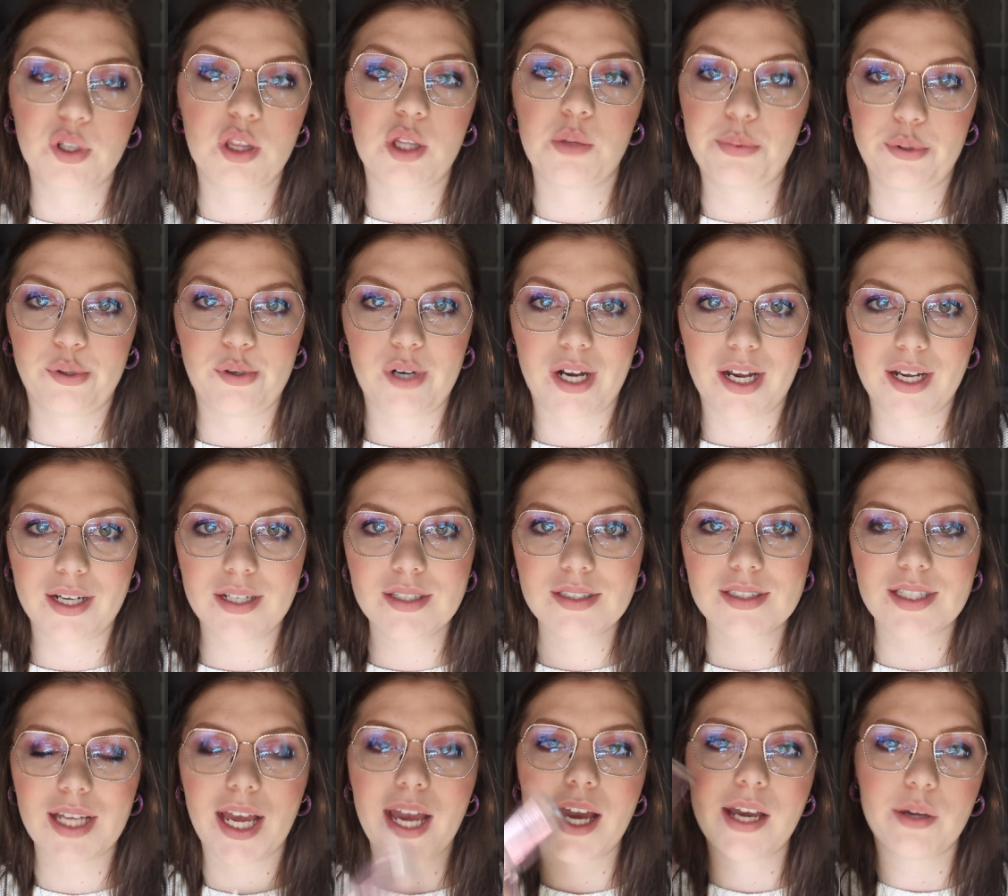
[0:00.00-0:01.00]
the
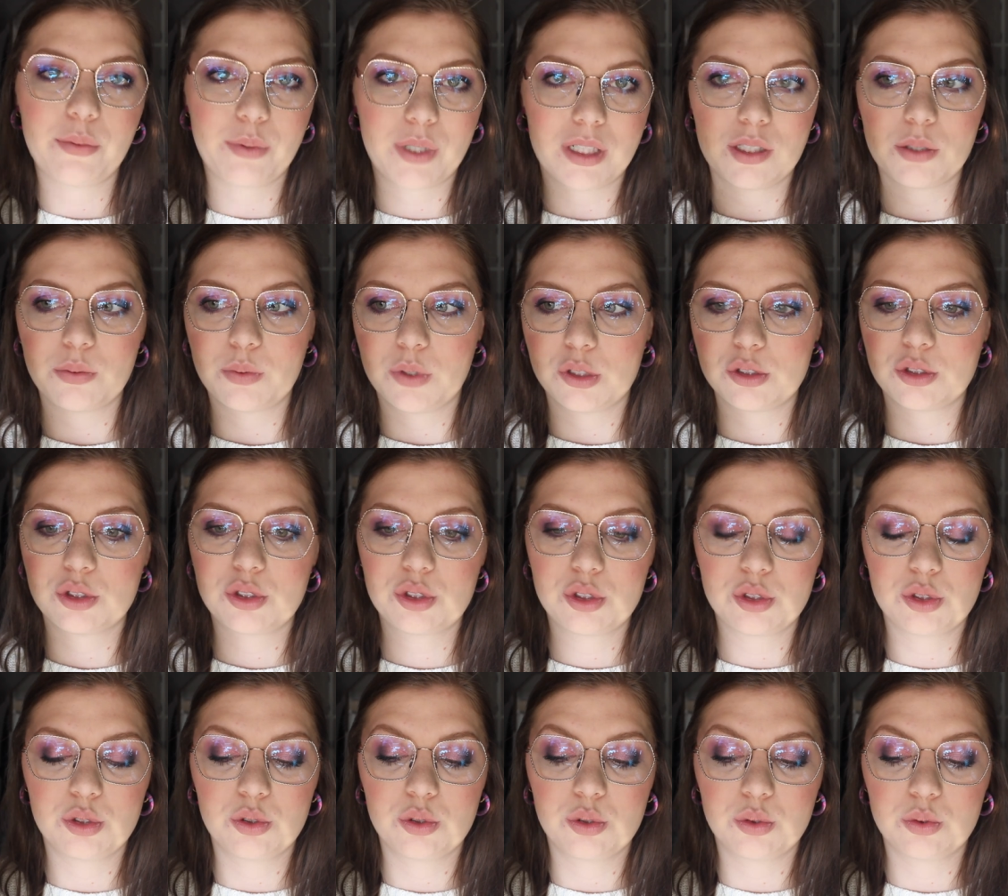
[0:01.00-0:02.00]
price, I rather want
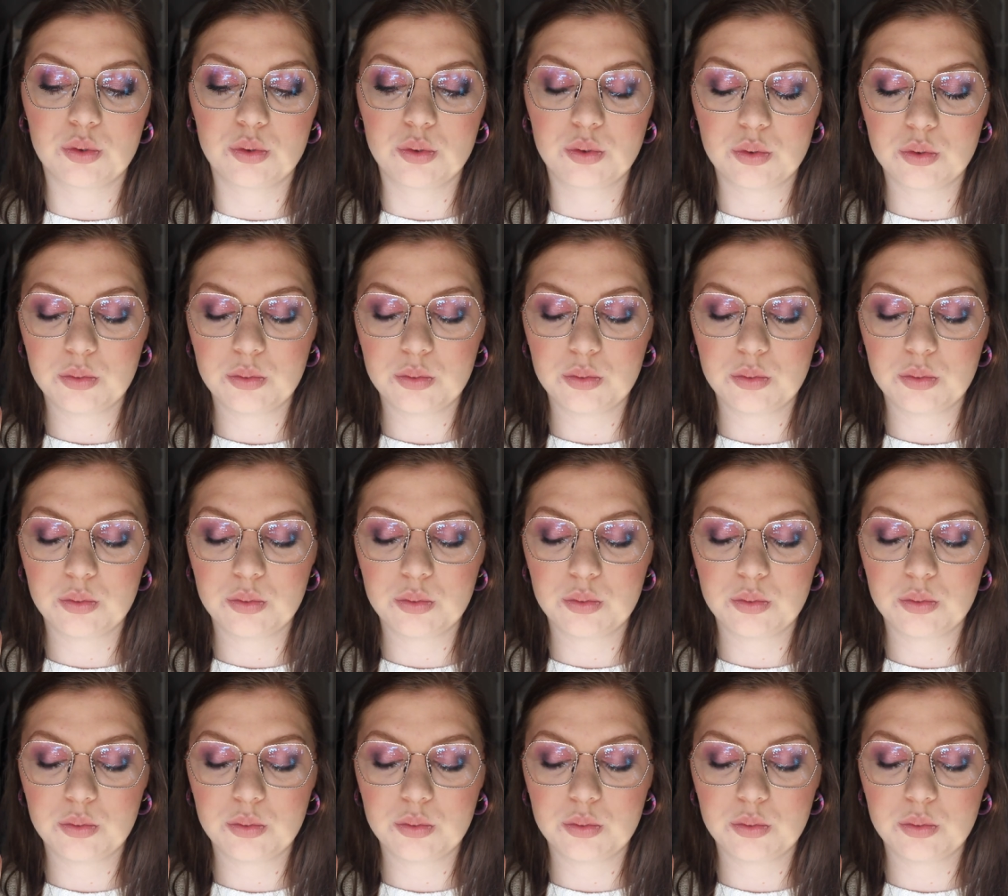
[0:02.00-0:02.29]
to